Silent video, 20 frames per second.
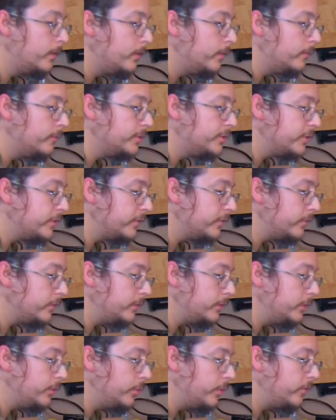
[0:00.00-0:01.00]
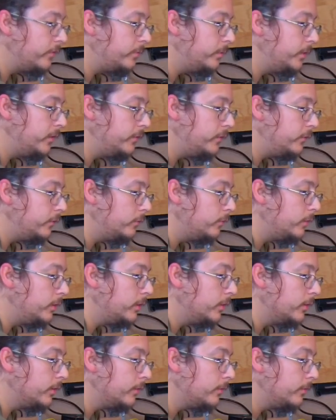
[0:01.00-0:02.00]
which is USB 2
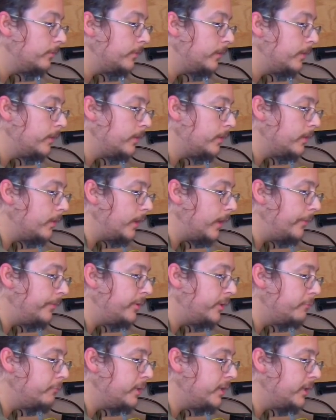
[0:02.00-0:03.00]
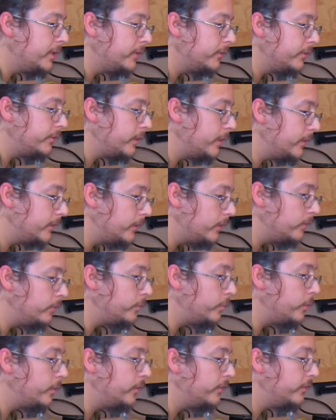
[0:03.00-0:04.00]
here, I'm going to make it so that this
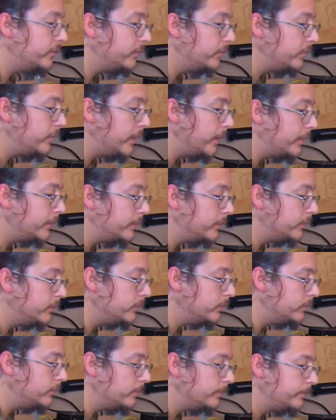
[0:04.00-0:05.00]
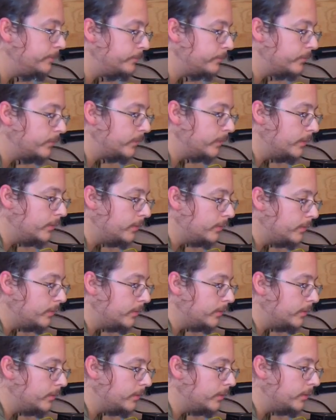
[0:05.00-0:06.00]
one is detected
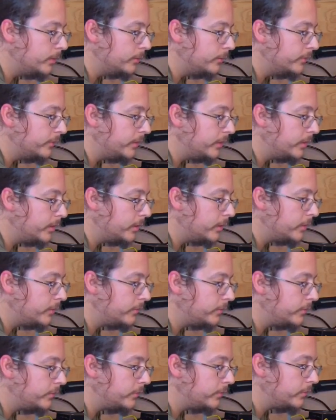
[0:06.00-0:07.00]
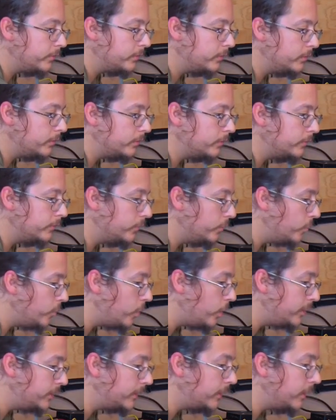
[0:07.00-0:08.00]
it'll take us to
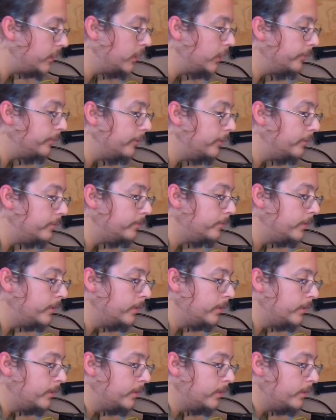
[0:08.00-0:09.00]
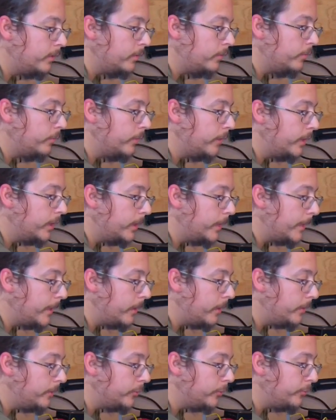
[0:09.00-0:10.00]
one camera when the
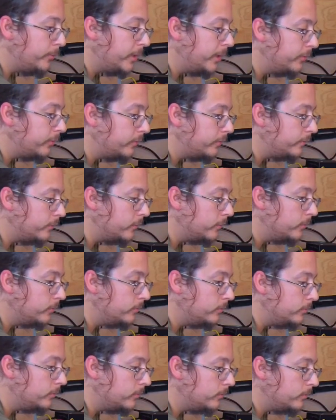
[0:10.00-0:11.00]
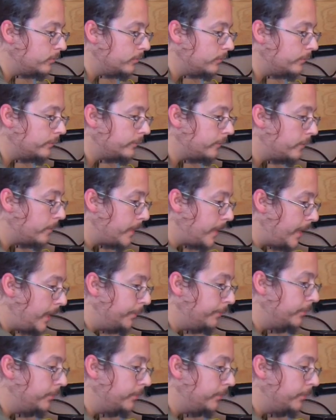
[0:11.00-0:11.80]
other microphone from that